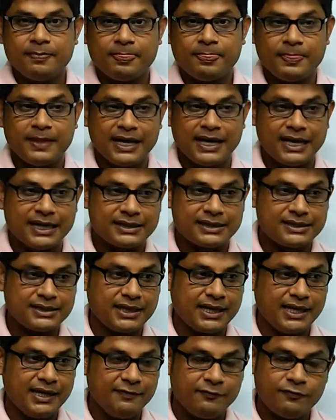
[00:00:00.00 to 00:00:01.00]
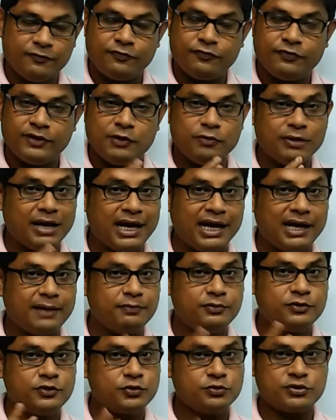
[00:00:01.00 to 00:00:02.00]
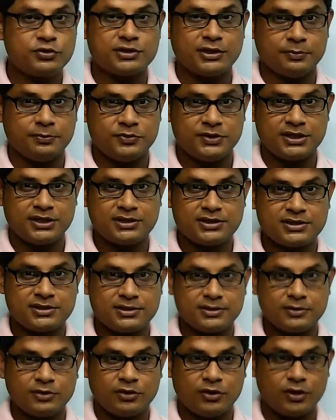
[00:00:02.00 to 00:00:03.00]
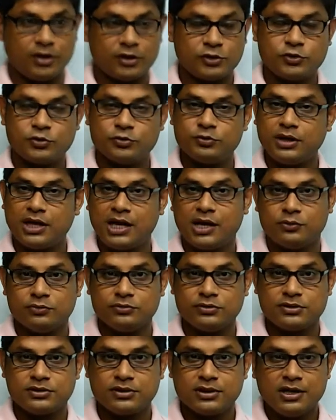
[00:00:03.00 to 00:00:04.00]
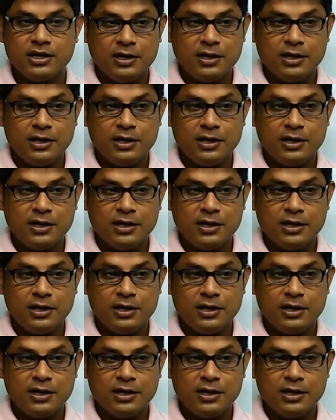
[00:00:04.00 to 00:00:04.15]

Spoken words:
that if you have two subjects or two nouns,